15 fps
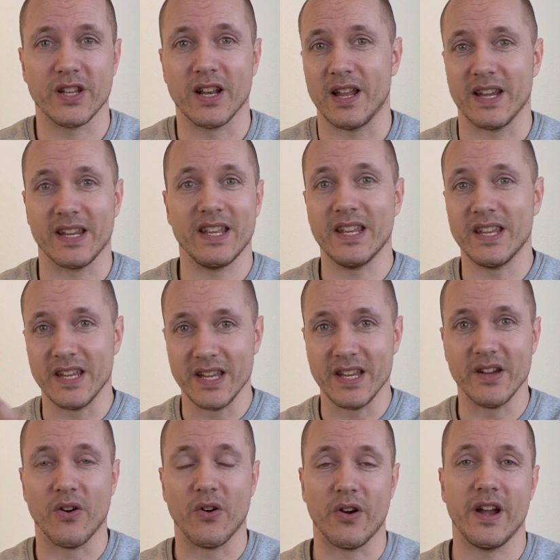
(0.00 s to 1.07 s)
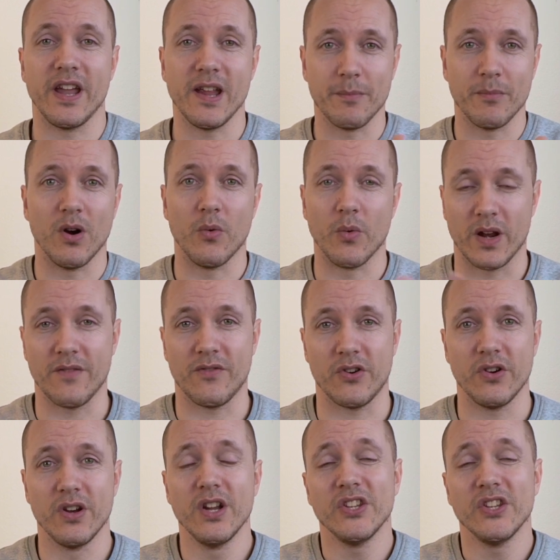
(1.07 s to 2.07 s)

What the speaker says: like he or him or whatever,